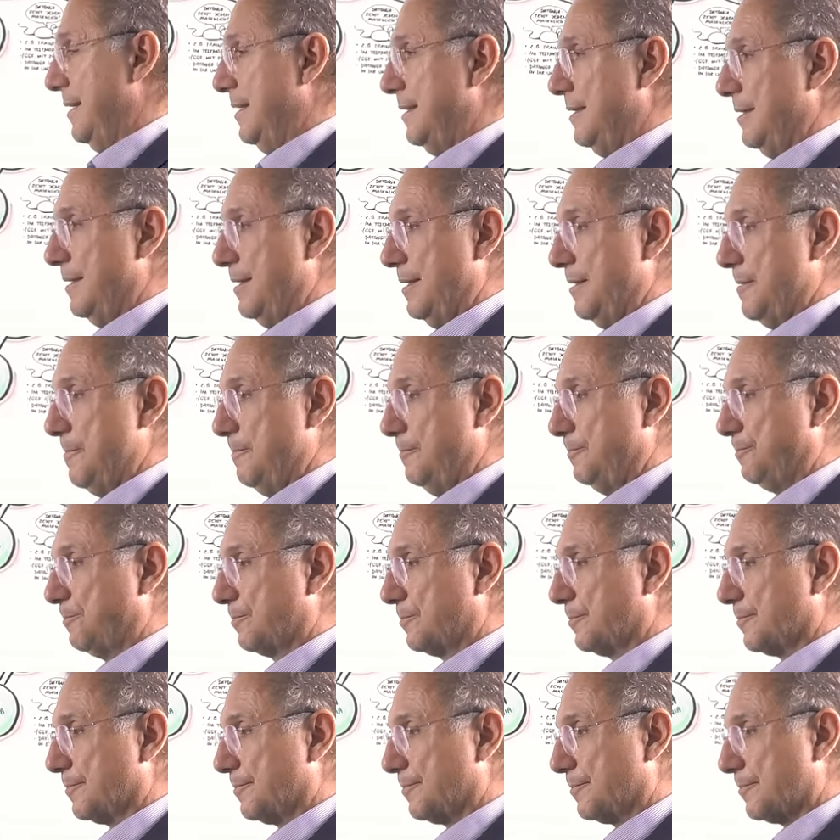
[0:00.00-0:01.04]
and
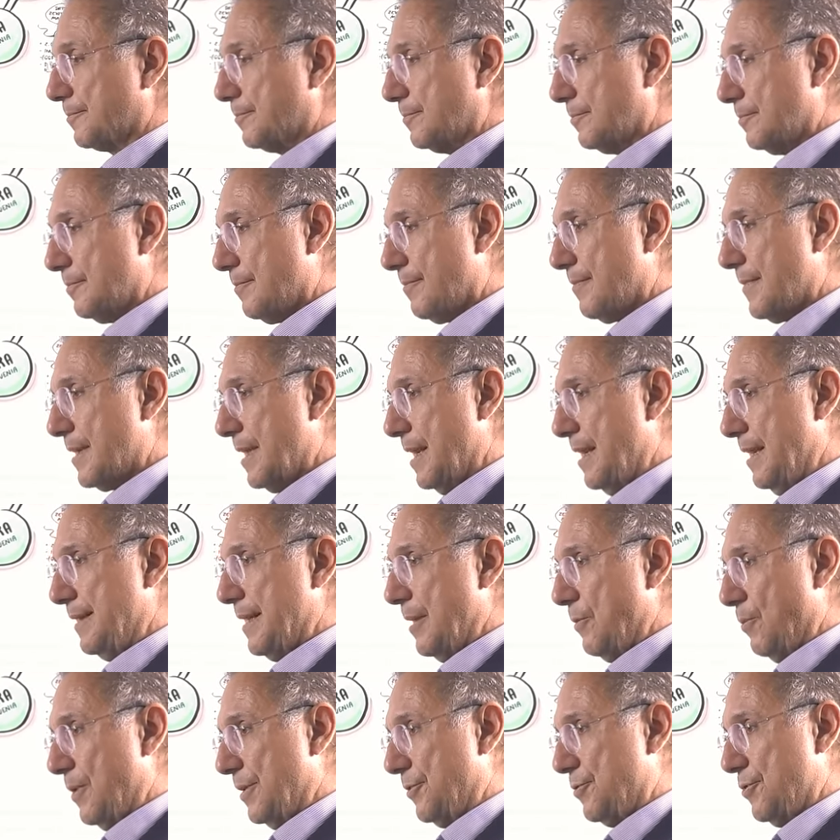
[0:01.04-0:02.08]

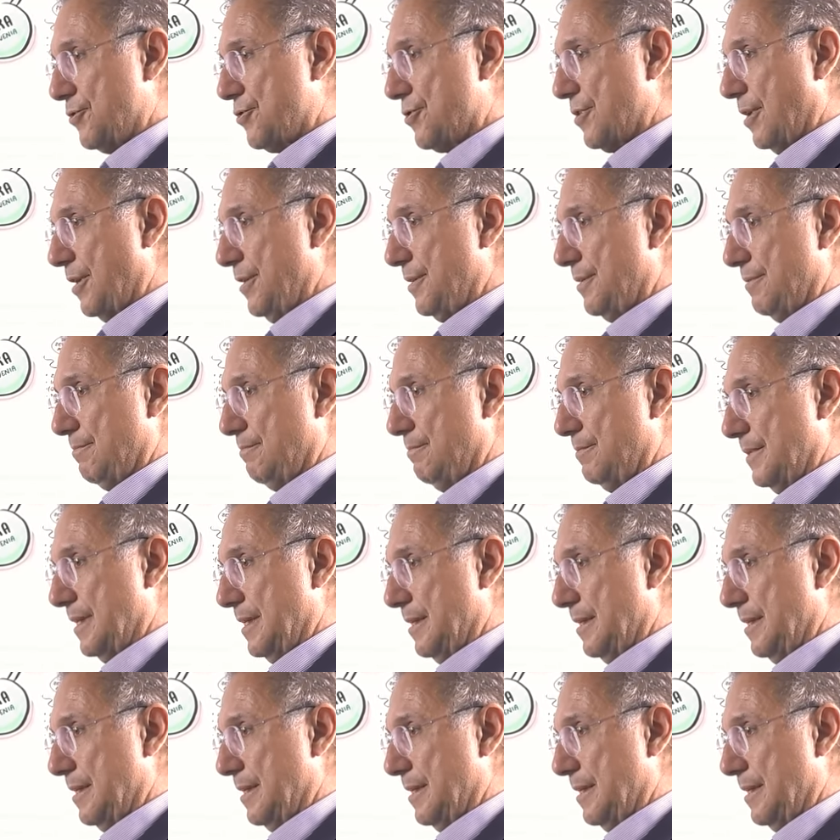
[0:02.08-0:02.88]
they want to start